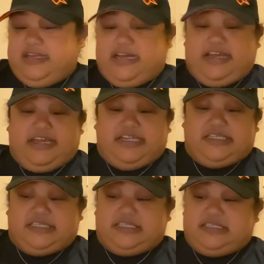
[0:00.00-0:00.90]

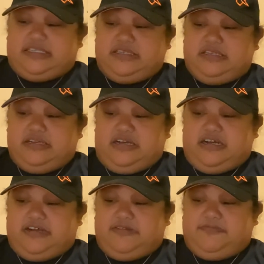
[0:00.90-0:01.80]
And
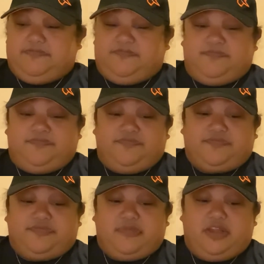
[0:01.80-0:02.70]
um,
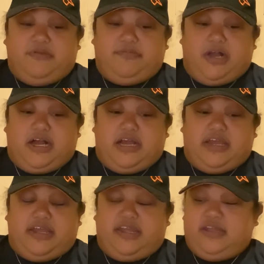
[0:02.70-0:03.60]

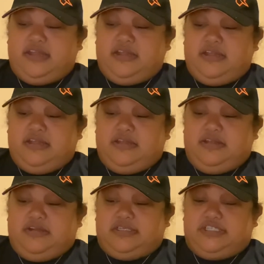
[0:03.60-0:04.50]
my
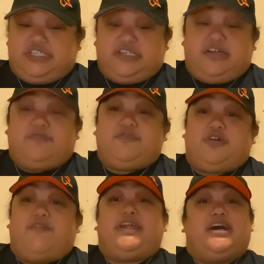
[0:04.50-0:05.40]
Trijicon flew
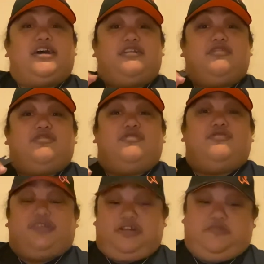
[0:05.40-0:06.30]
off
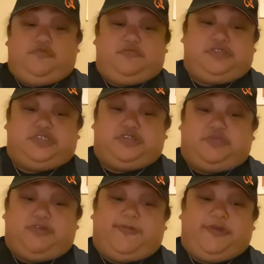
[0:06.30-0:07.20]
now. I'm sure you're
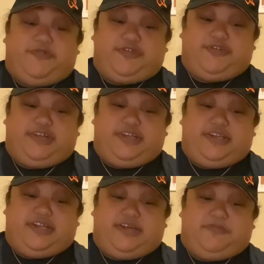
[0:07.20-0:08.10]
probably wondering,
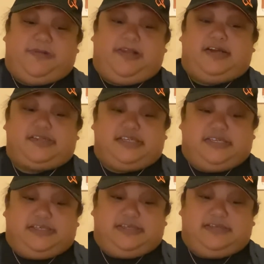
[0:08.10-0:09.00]
did I put
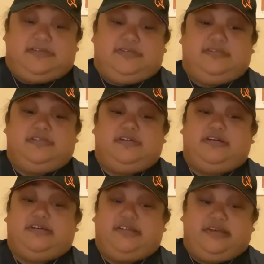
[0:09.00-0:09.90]
Loctite
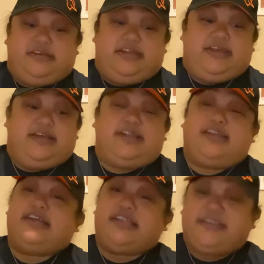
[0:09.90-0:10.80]
on it? And I
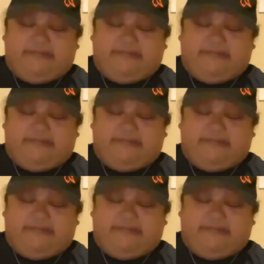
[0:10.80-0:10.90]
did.